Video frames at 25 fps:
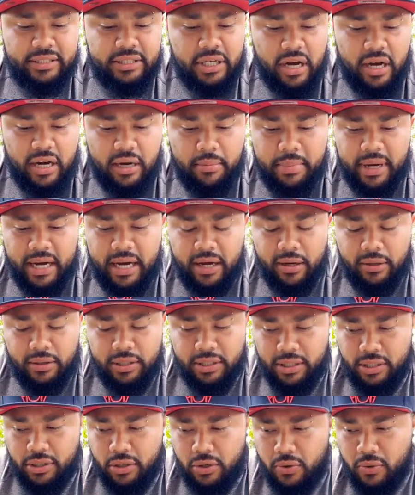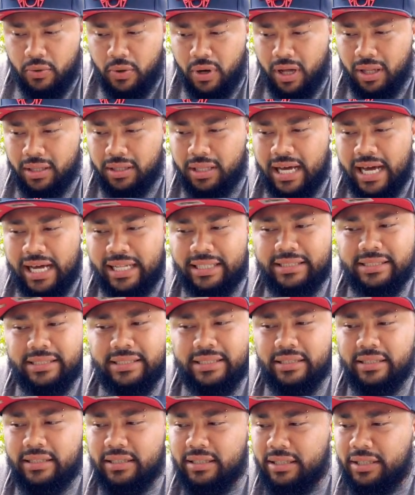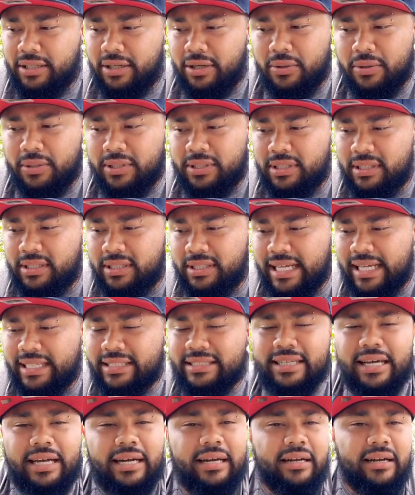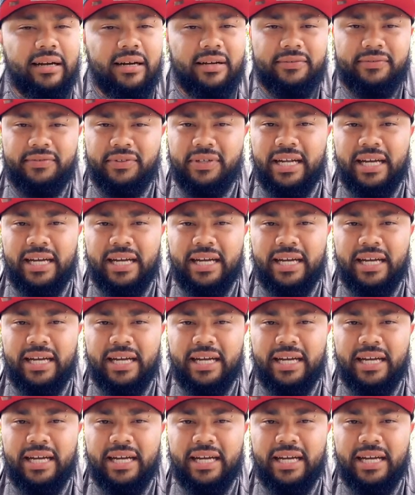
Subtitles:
talk about, a lot's, that's not enough.